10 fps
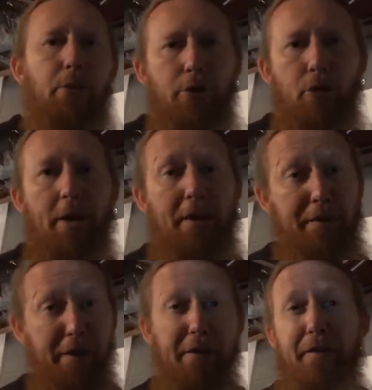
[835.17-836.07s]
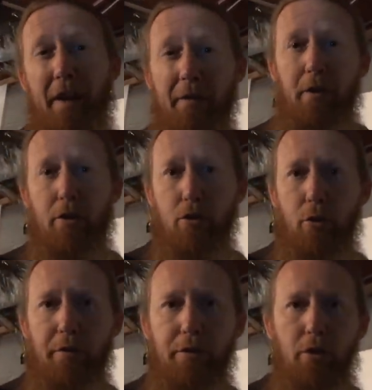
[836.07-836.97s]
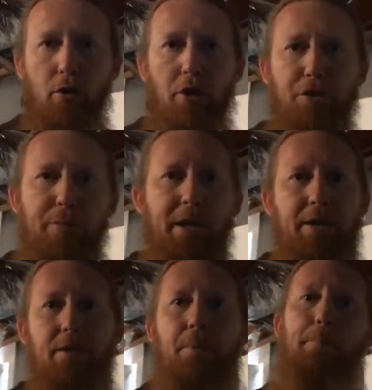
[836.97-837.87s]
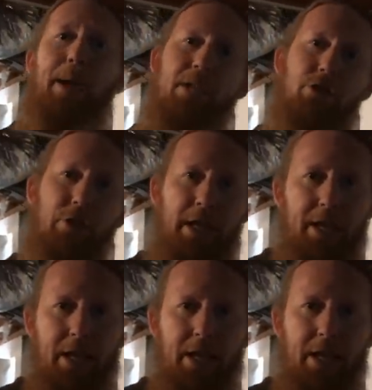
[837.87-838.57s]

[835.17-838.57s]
we'll do about a 5,500 square foot crawl space based on that